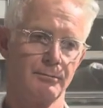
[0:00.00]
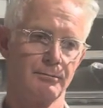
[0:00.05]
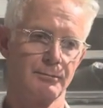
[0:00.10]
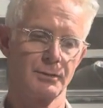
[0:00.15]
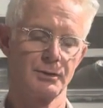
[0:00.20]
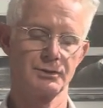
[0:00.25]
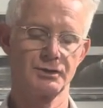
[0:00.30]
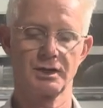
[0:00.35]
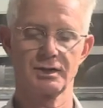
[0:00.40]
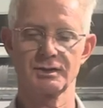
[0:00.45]

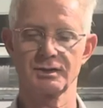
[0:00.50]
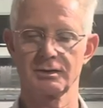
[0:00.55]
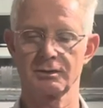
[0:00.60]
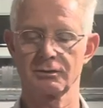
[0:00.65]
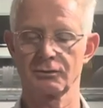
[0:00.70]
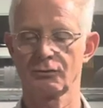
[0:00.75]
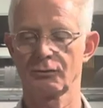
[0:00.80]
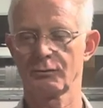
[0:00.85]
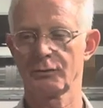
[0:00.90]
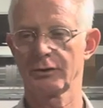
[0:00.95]
adjusting
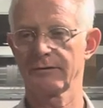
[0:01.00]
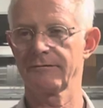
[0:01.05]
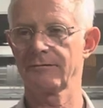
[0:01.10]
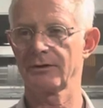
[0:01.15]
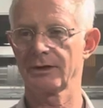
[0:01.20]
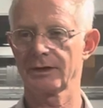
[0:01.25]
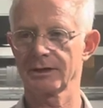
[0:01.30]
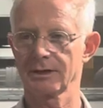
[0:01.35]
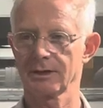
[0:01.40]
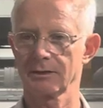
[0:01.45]
or
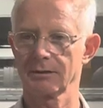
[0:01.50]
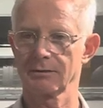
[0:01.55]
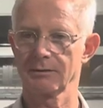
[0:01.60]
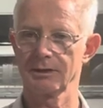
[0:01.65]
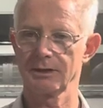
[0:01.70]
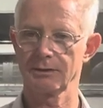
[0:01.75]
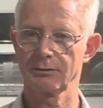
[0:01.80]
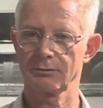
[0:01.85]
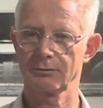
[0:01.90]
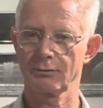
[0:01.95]
modifying
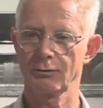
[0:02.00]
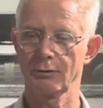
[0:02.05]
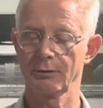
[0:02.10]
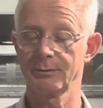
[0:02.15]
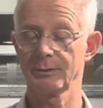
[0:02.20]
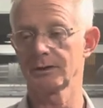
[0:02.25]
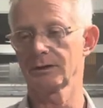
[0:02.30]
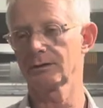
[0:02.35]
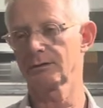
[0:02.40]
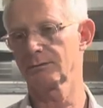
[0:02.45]
their
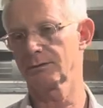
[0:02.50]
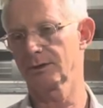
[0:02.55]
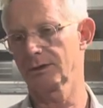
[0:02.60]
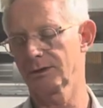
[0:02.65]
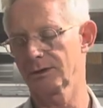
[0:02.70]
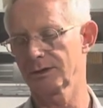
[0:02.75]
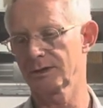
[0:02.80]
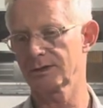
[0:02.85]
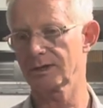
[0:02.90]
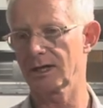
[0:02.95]
equipment. And
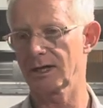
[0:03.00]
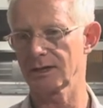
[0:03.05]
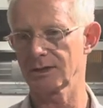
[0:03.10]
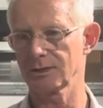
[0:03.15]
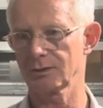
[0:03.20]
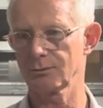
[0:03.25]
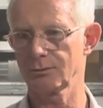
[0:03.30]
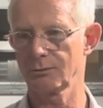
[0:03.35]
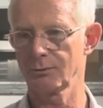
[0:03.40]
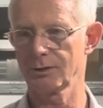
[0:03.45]
in this case,
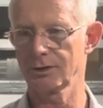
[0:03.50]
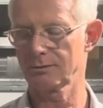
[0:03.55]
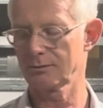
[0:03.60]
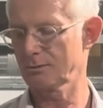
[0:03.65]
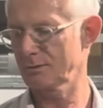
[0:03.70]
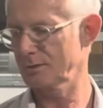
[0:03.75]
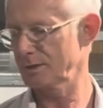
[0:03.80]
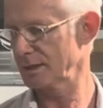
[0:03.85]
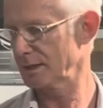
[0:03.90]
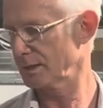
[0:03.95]
we're
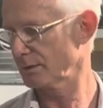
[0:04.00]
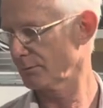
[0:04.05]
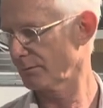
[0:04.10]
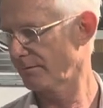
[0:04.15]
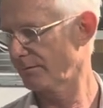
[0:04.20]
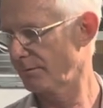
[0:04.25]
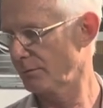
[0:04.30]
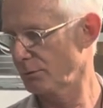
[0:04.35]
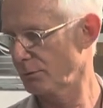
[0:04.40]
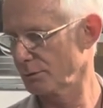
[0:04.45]
dealing
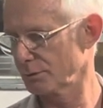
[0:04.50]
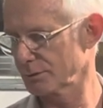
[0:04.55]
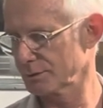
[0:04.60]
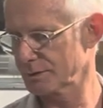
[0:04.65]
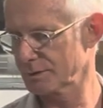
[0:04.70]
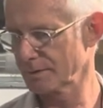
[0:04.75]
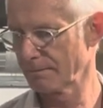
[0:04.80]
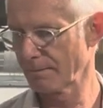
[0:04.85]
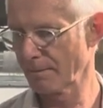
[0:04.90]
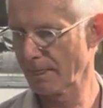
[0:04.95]
with foils.
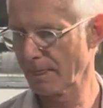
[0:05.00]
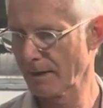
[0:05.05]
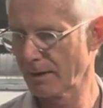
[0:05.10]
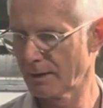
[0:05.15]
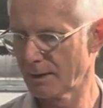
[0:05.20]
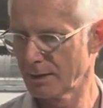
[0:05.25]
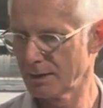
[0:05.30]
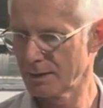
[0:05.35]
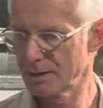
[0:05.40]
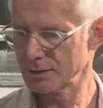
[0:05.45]

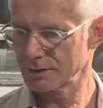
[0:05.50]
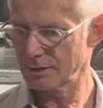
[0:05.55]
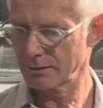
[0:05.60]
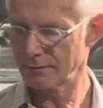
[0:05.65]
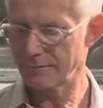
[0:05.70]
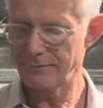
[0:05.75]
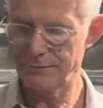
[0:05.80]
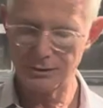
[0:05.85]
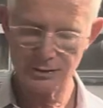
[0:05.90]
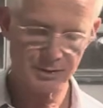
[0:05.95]
So the
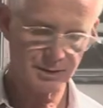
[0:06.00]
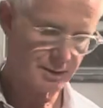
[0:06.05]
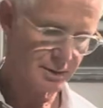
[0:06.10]
first